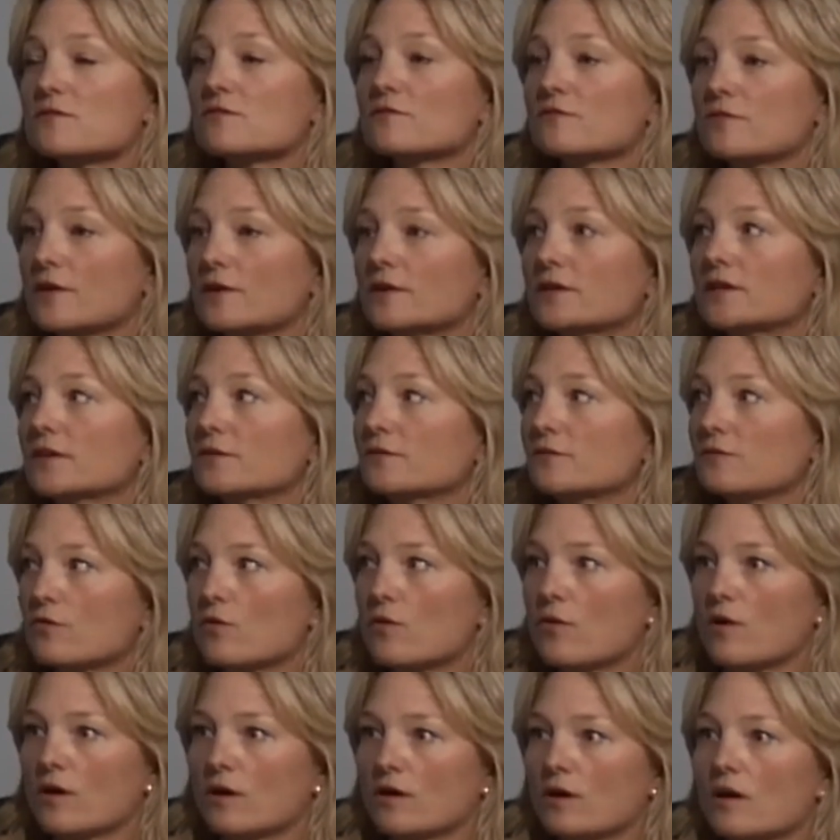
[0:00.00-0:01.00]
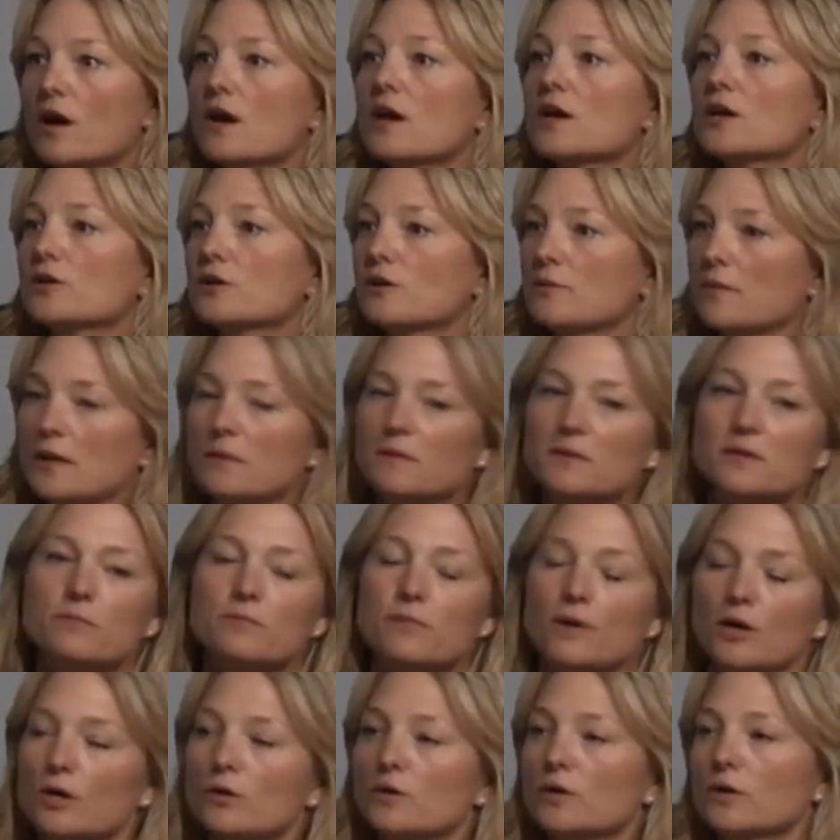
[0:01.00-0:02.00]
some funding for, you know, maybe the
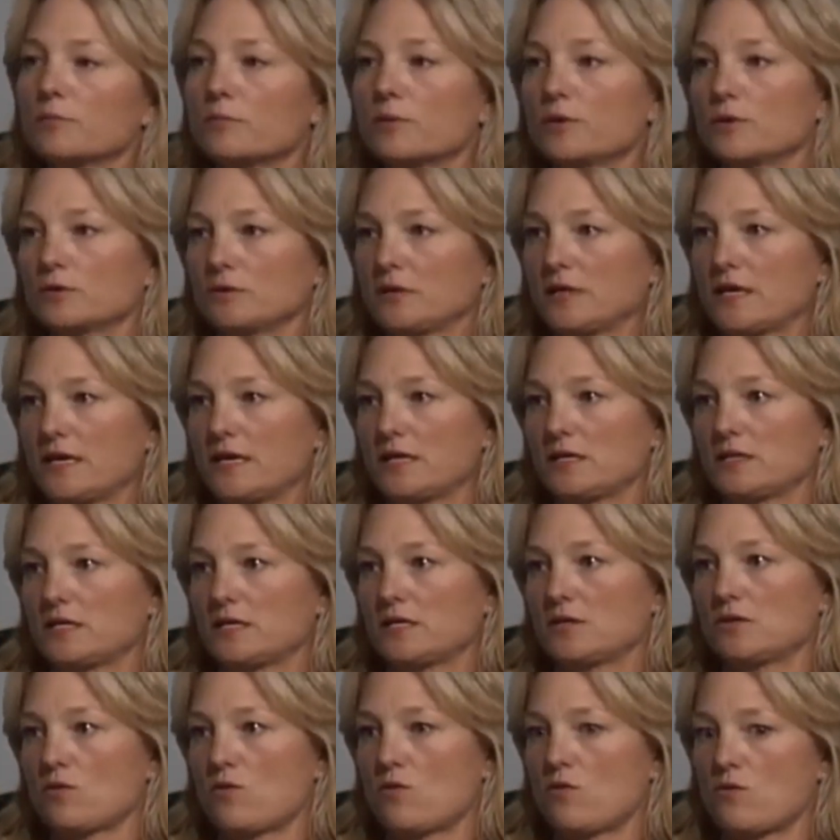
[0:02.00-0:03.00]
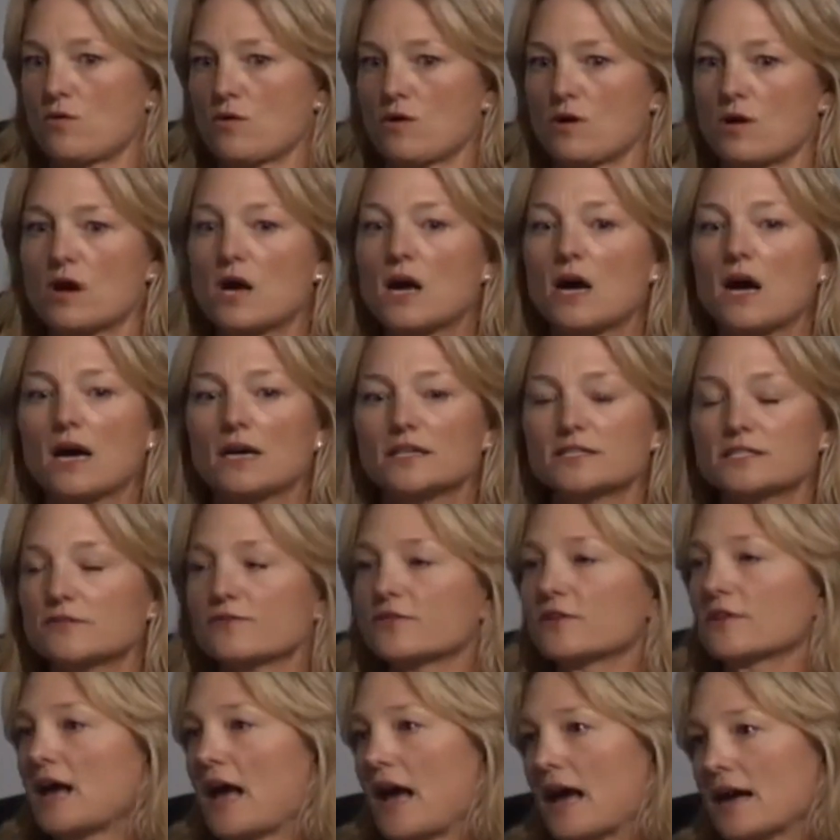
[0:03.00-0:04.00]
Berwick boat landing or a
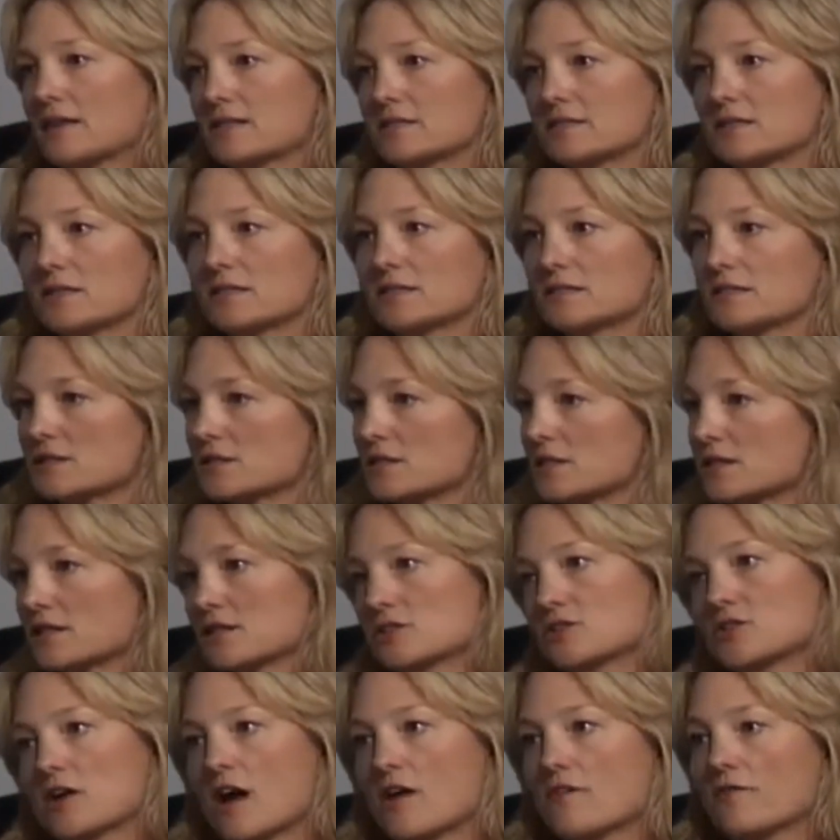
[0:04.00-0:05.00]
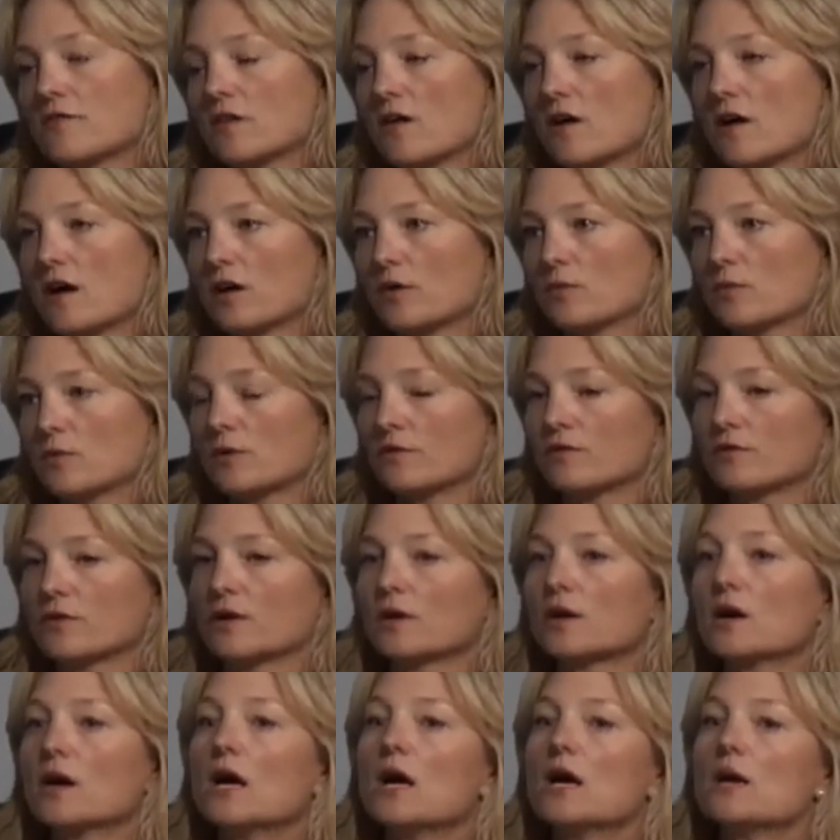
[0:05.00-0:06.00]
different access into the Atchafalaya
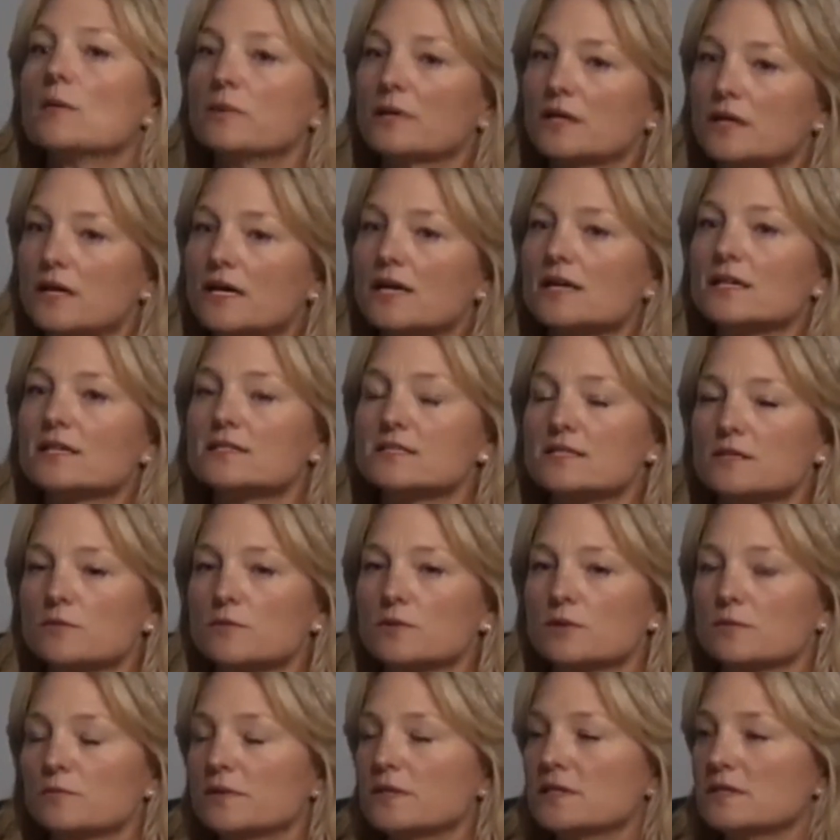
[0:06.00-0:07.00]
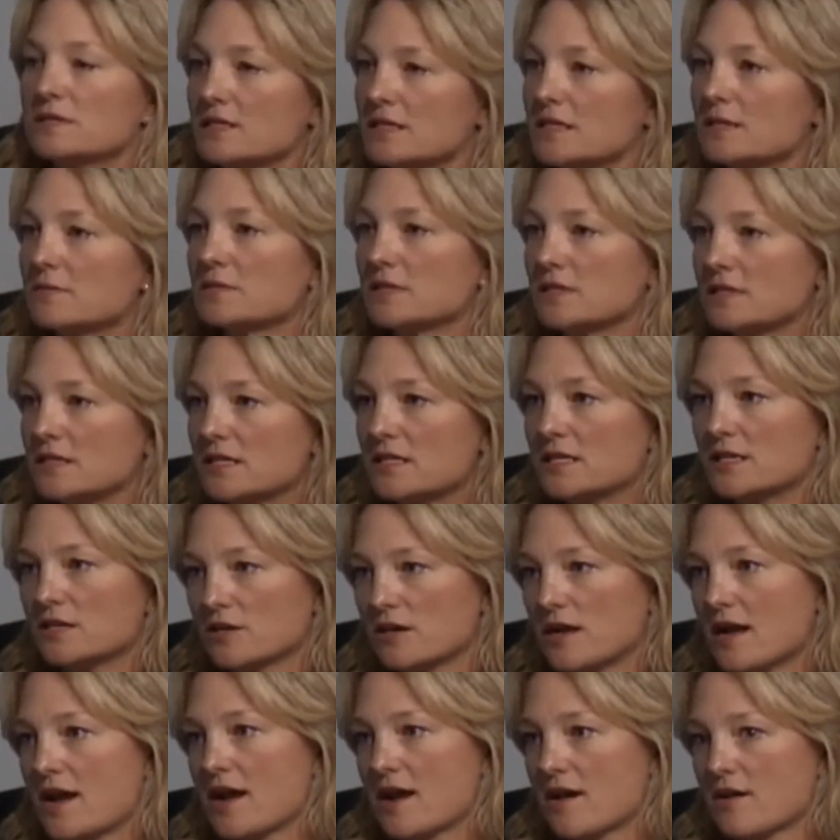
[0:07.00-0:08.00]
River. Because it would be deemed a
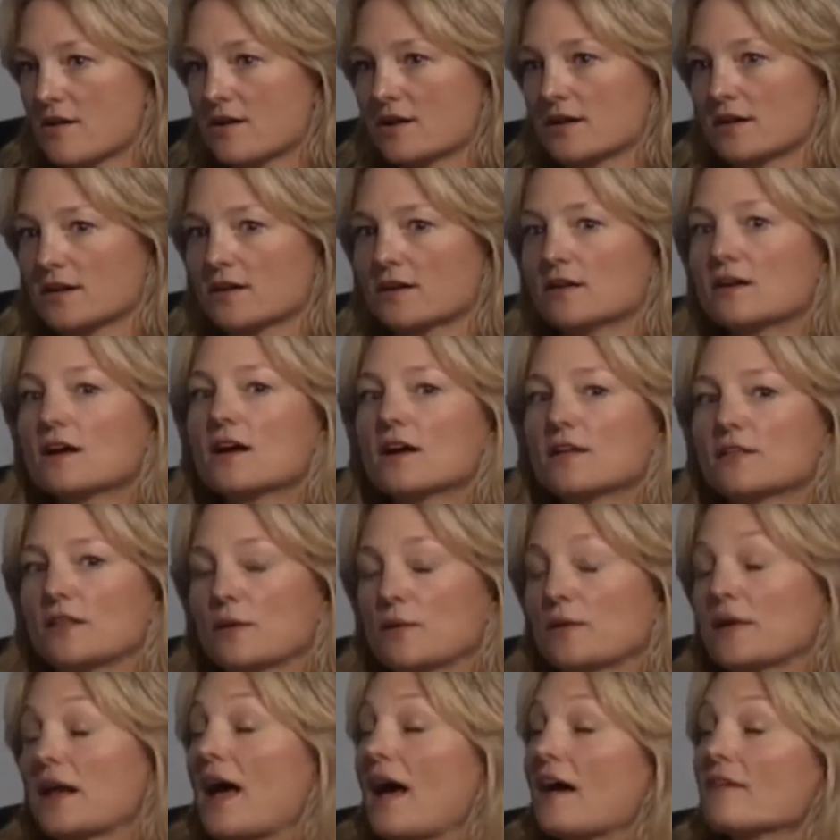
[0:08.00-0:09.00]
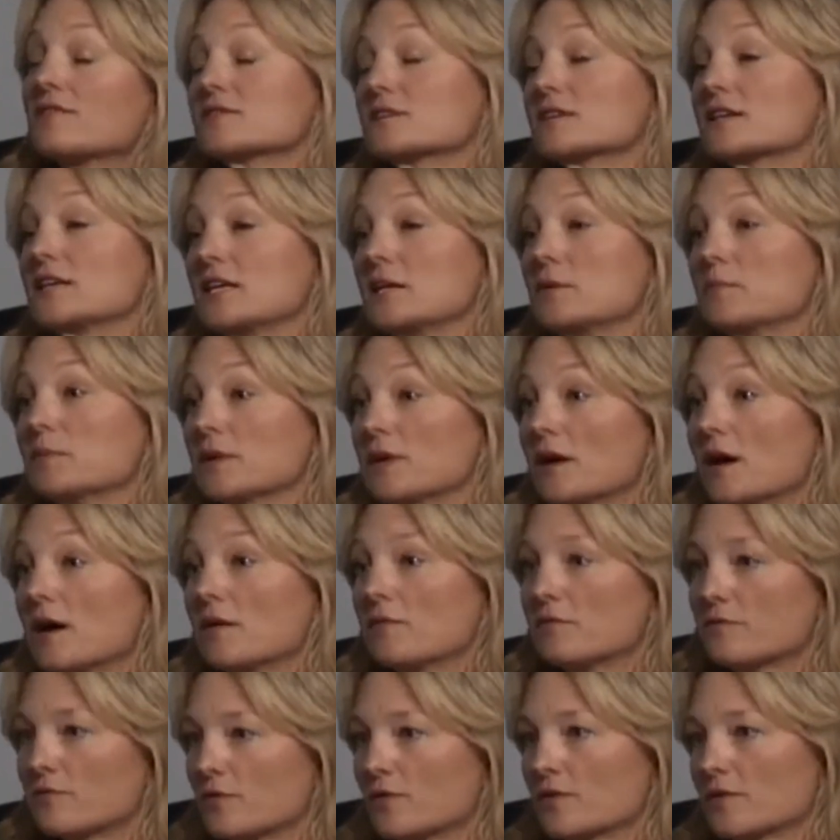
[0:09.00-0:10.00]
NERR area, they would have to keep it
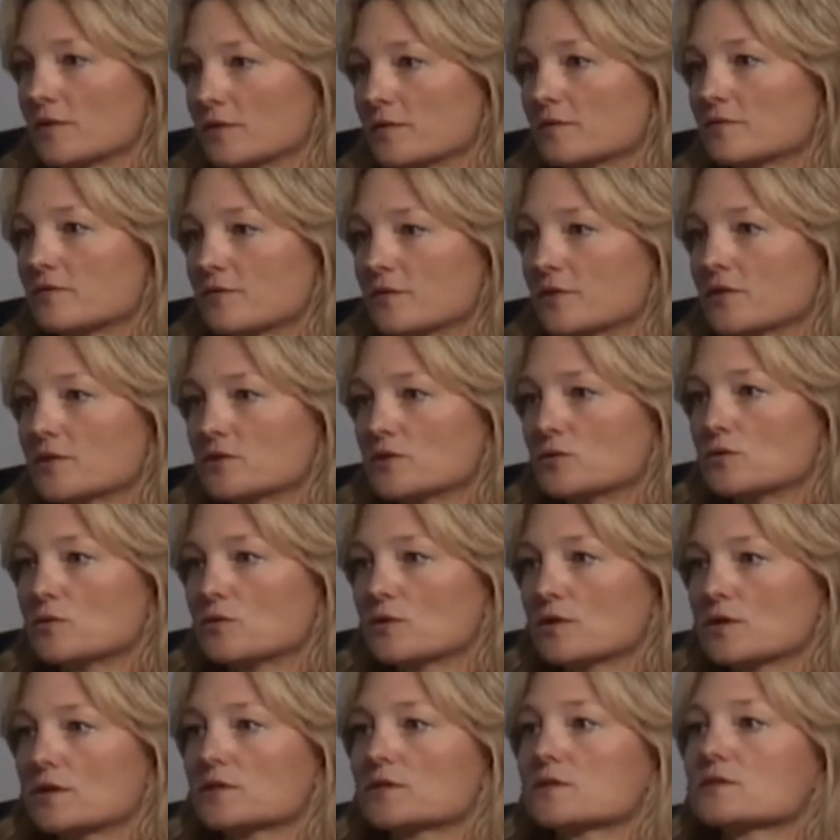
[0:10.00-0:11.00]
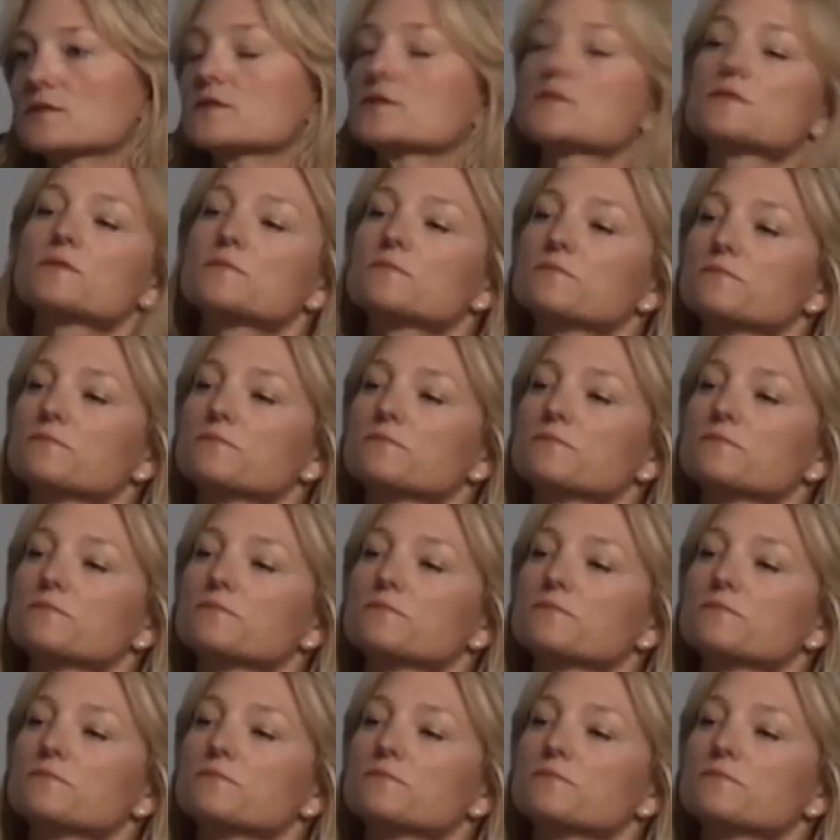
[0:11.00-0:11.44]
up for the, for the tourists. Now